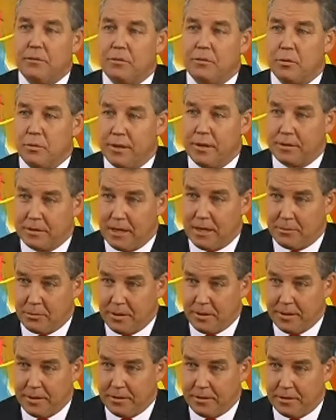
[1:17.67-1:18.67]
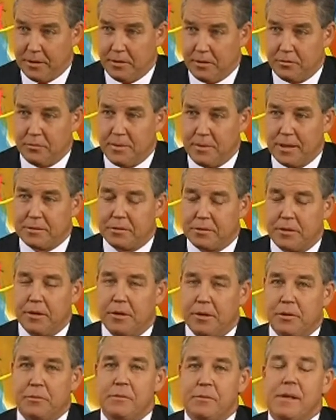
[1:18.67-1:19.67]
for rigs operating in the Gulf of
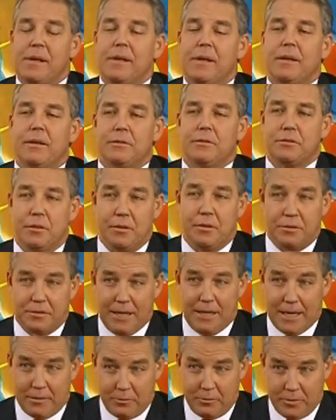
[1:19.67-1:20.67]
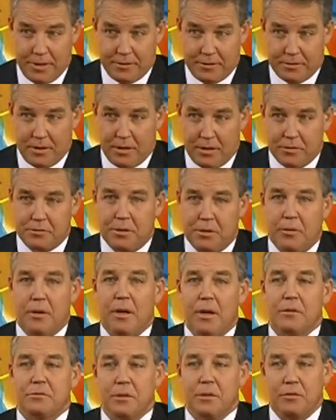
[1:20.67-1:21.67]
Mexico. So there's that reason also.
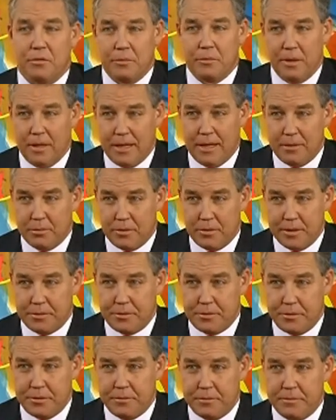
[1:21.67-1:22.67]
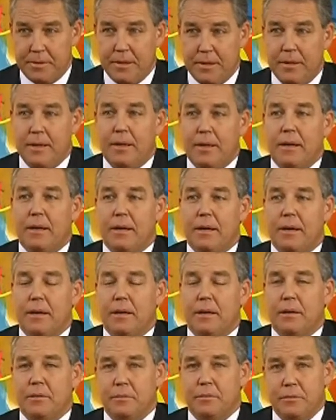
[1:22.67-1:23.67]
And also from a labor issue,
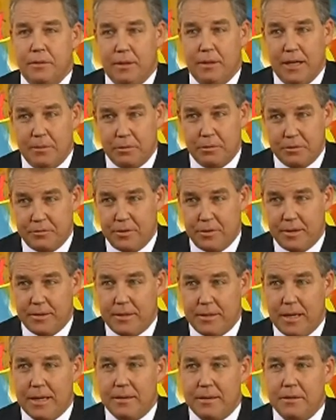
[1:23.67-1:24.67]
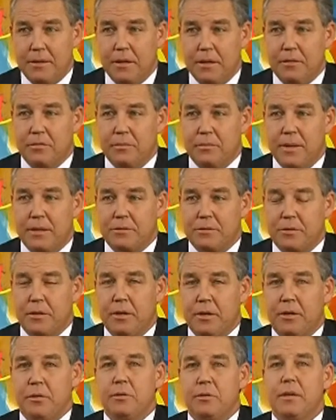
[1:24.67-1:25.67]
labor is very tight in the Gulf of
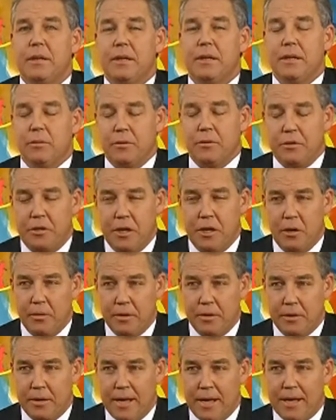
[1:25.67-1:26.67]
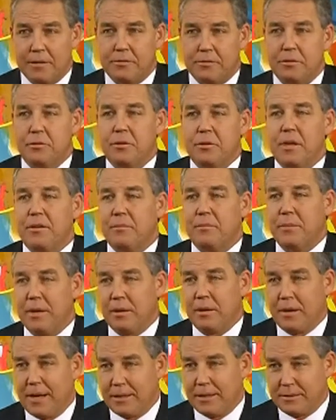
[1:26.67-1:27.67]
Mexico. When you go international, you have
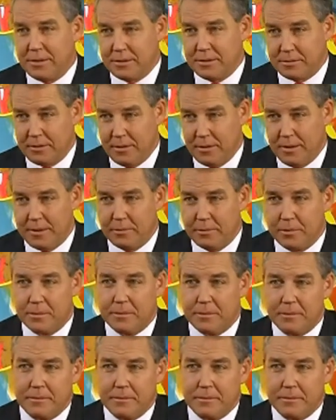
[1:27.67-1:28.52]
better access to labor.